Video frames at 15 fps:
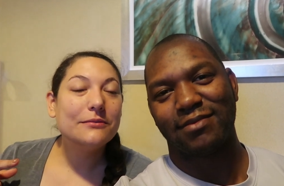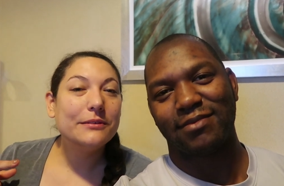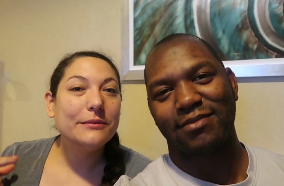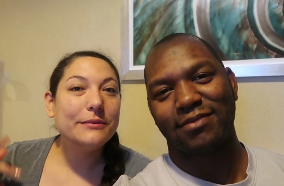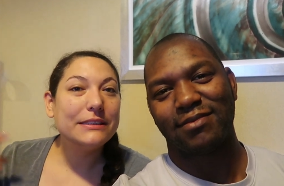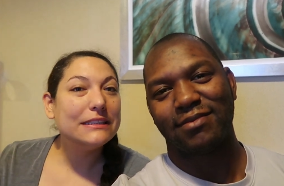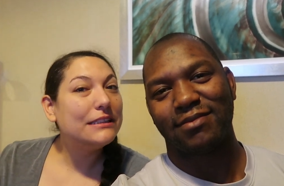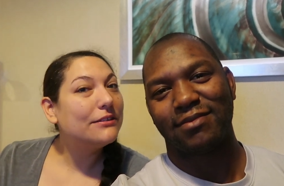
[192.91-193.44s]

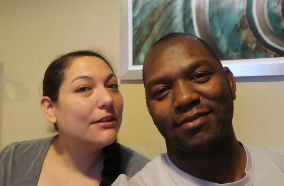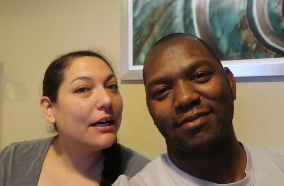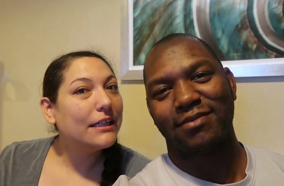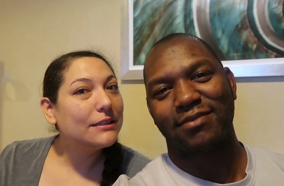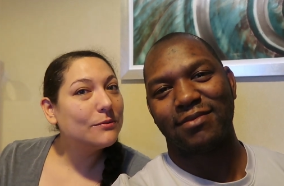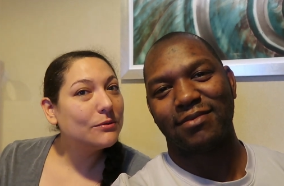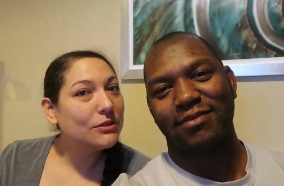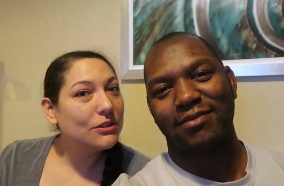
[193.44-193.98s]
Speaker 1: When we see you
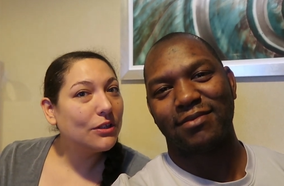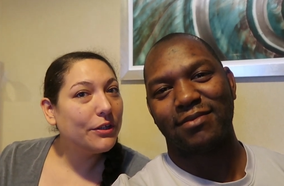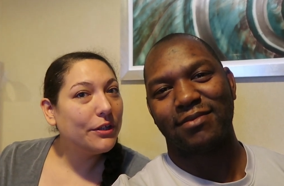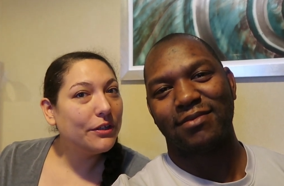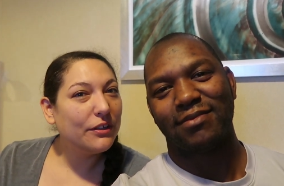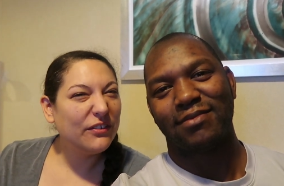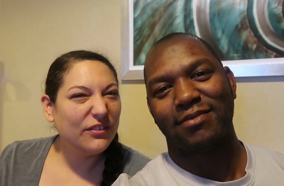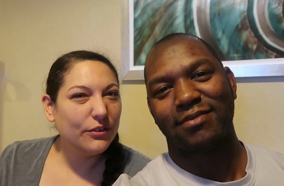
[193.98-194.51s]
guys, we'll show
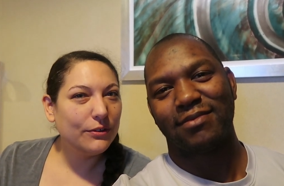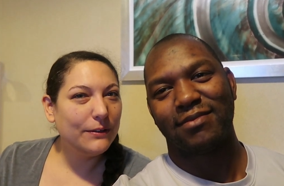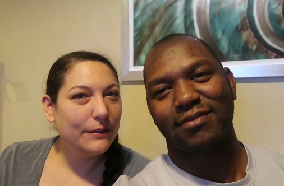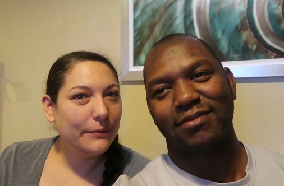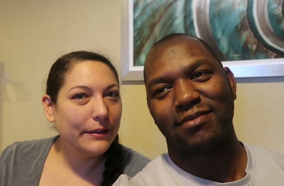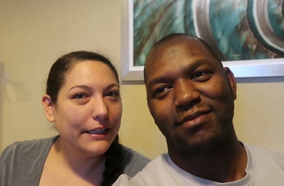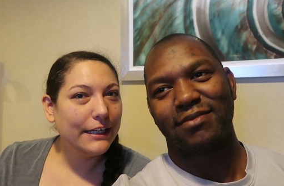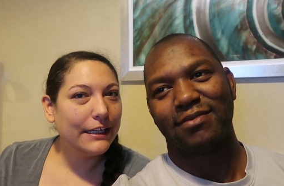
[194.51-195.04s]
you the food
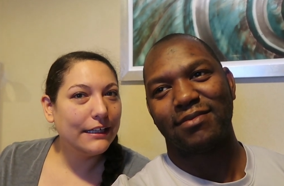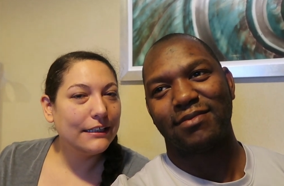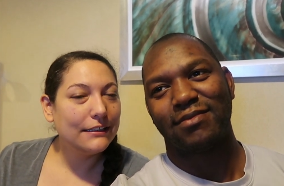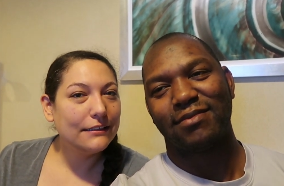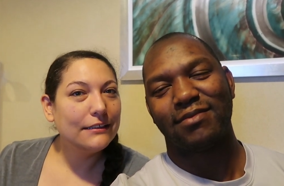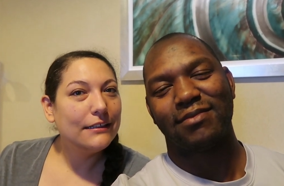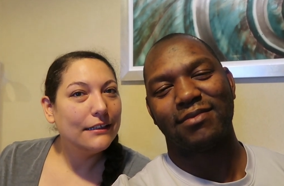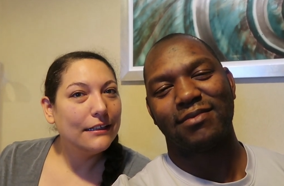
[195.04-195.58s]
that we get.